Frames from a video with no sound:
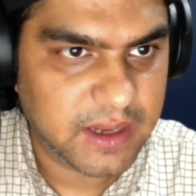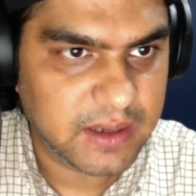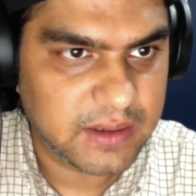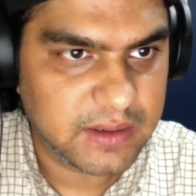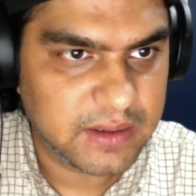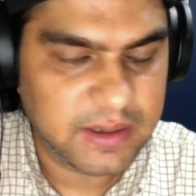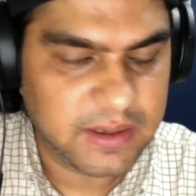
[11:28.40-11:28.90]

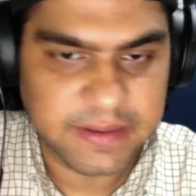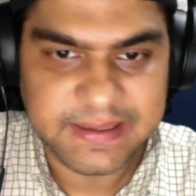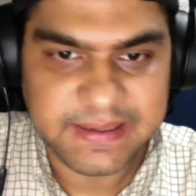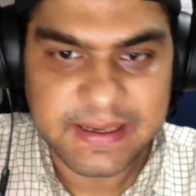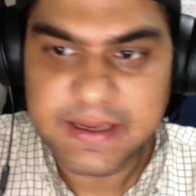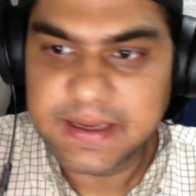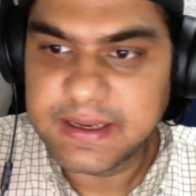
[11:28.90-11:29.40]
Lagan.
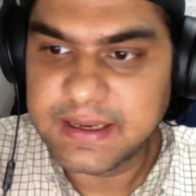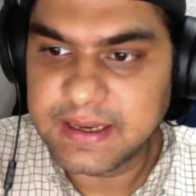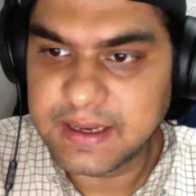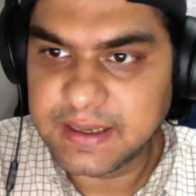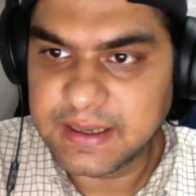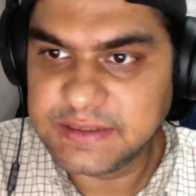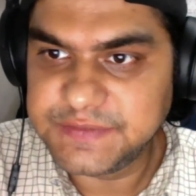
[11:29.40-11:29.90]
In
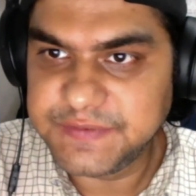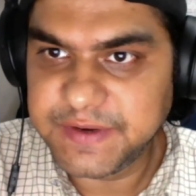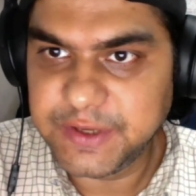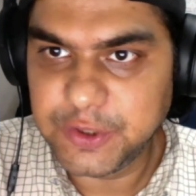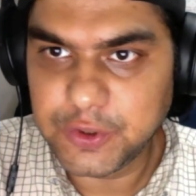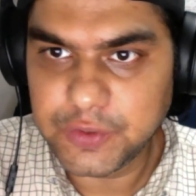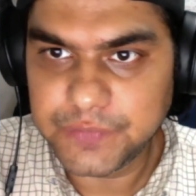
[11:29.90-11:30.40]
Lagan's
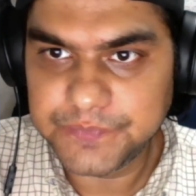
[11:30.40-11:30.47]
video,